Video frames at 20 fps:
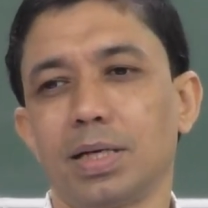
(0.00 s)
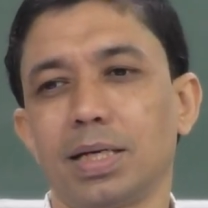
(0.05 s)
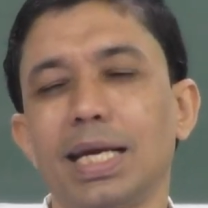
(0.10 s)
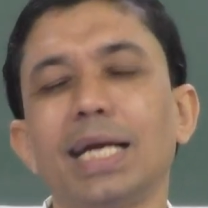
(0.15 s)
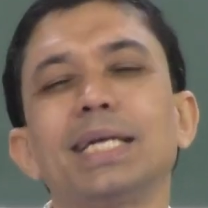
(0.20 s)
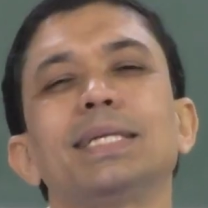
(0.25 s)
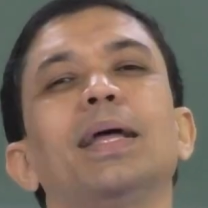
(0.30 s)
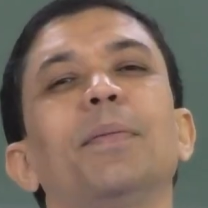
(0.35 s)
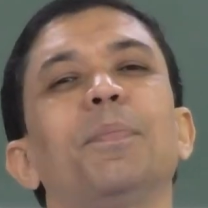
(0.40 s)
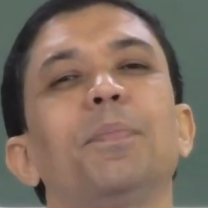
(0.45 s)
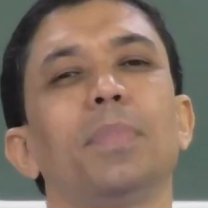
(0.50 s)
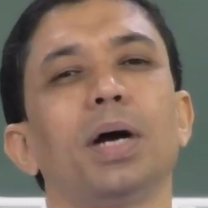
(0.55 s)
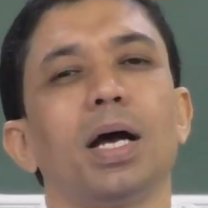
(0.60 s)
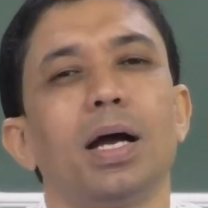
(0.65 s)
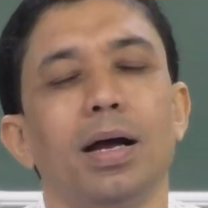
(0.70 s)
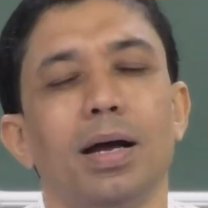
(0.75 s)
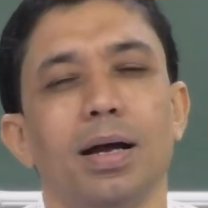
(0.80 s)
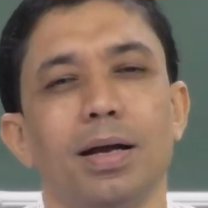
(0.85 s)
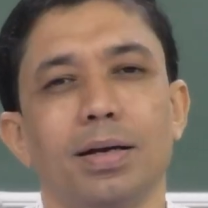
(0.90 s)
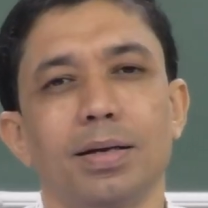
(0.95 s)
get the
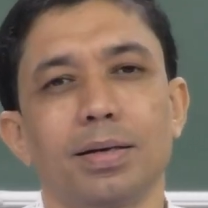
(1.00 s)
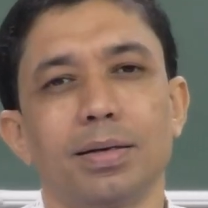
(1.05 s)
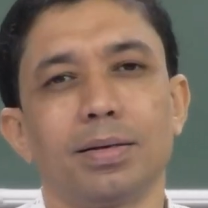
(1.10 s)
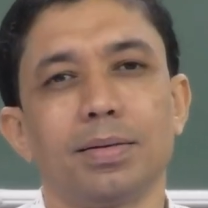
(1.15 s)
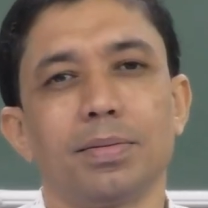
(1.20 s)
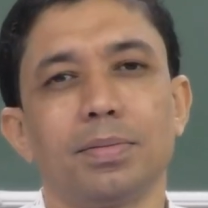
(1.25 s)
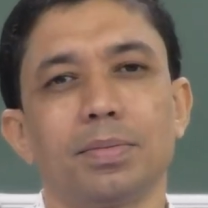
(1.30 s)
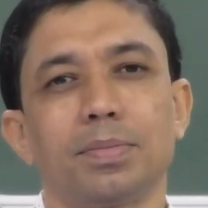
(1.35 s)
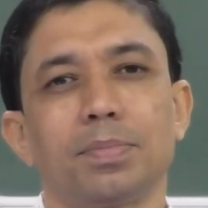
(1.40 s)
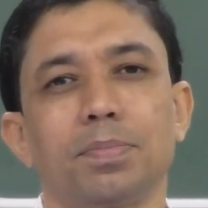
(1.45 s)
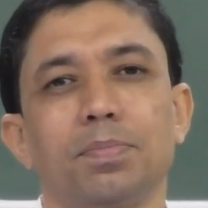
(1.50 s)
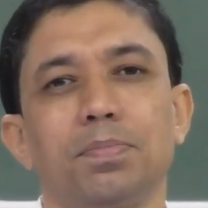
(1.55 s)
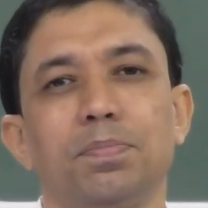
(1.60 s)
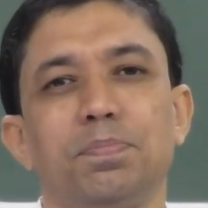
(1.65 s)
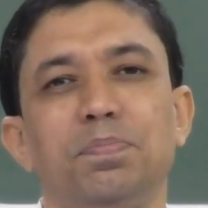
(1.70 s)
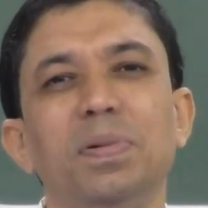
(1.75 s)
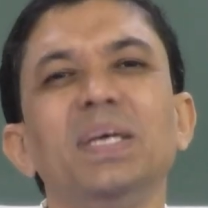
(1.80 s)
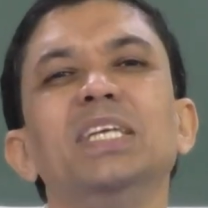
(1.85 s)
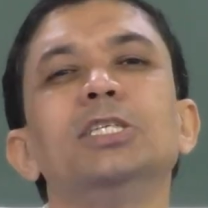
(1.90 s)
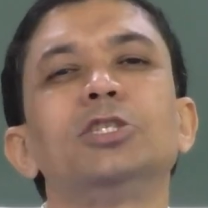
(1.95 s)
uh,
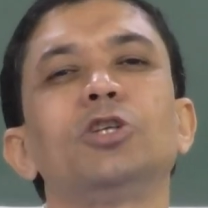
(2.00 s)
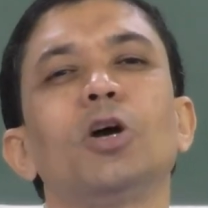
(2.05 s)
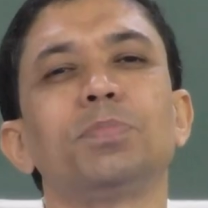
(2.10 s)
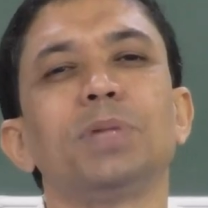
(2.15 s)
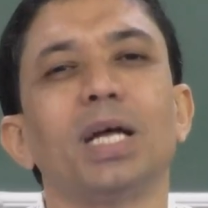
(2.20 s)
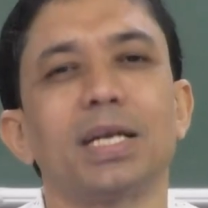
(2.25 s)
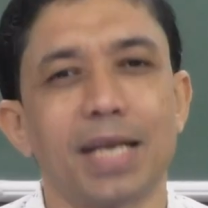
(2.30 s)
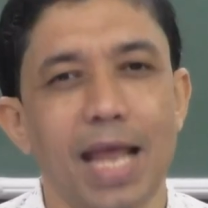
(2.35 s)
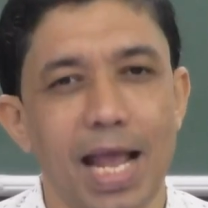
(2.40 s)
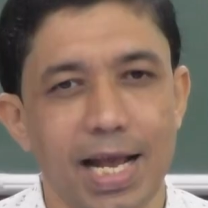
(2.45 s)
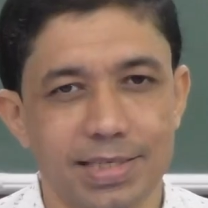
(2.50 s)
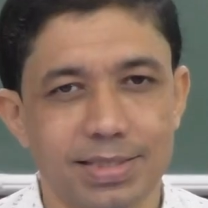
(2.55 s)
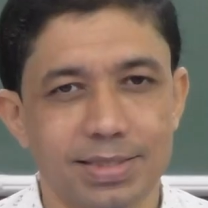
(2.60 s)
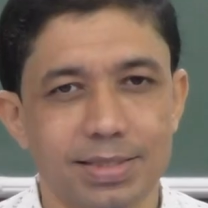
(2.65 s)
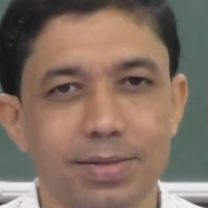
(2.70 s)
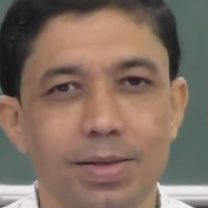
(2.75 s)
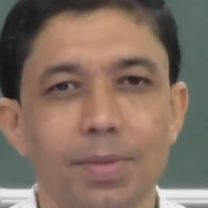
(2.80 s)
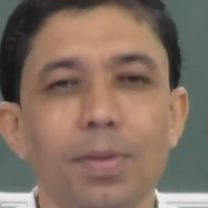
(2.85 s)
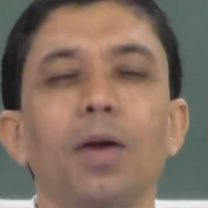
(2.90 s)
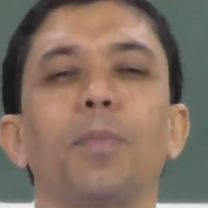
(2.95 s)
pinch of the
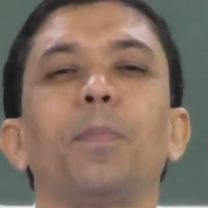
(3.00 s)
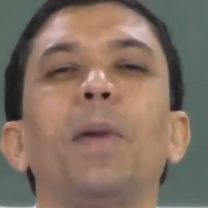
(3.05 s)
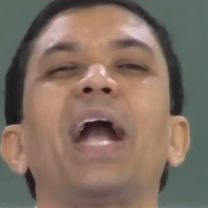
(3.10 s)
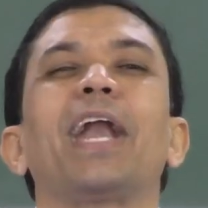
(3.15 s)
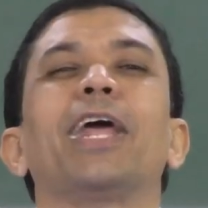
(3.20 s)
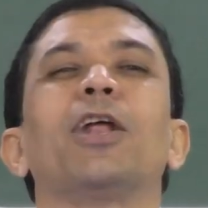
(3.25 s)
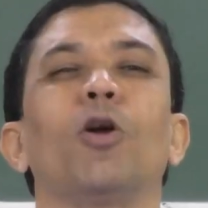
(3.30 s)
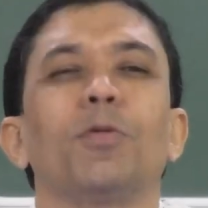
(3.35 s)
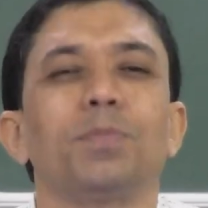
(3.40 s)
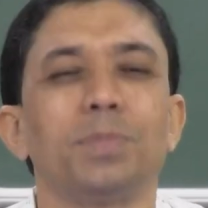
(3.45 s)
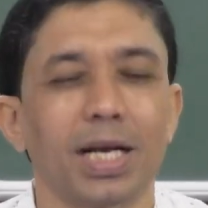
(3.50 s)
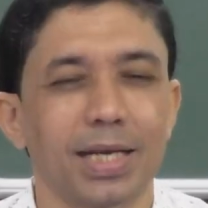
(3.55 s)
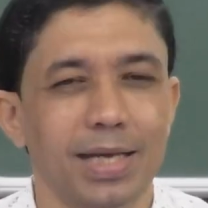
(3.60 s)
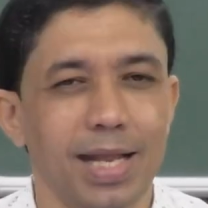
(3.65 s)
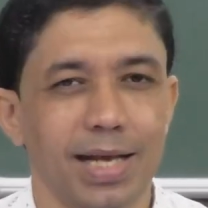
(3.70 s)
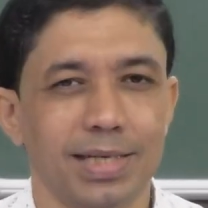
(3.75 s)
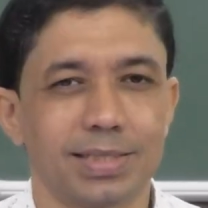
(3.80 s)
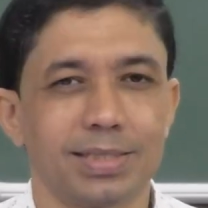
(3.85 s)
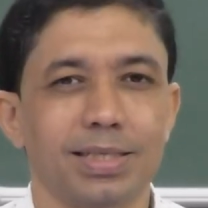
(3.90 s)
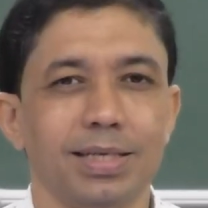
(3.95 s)
tax or burden of the
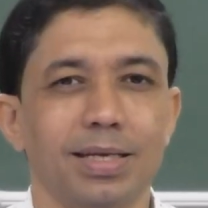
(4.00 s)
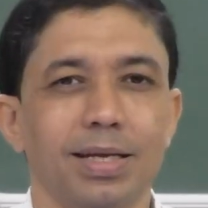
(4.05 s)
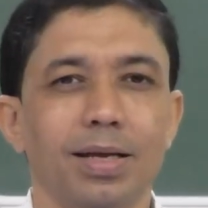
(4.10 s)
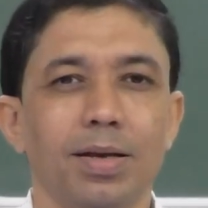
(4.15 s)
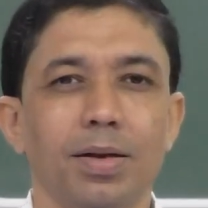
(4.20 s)
tax